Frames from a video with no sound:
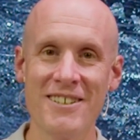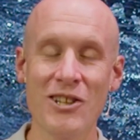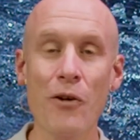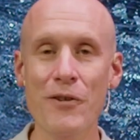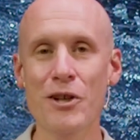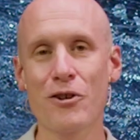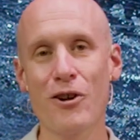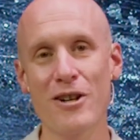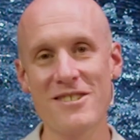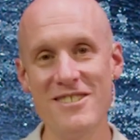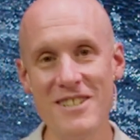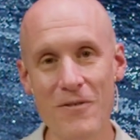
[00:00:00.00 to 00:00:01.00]
Loving
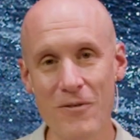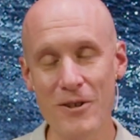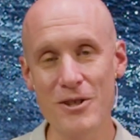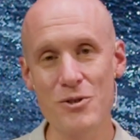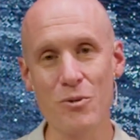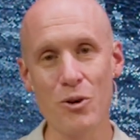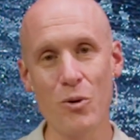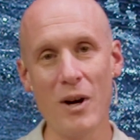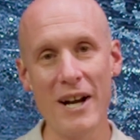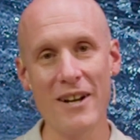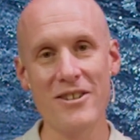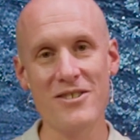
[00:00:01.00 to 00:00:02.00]
across difference
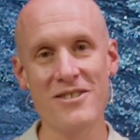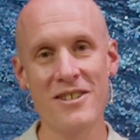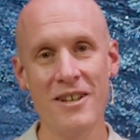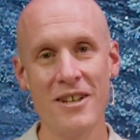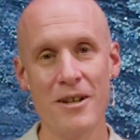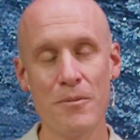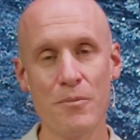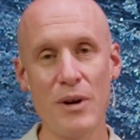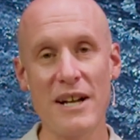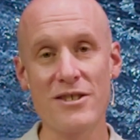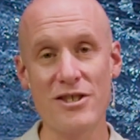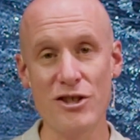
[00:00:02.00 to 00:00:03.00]
requires
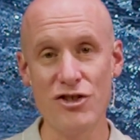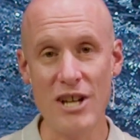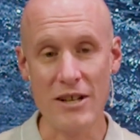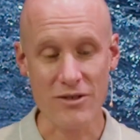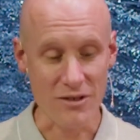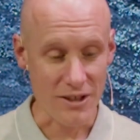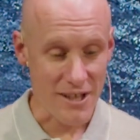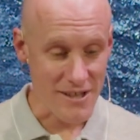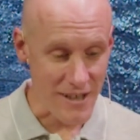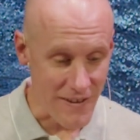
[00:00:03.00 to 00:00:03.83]
practicing gentleness.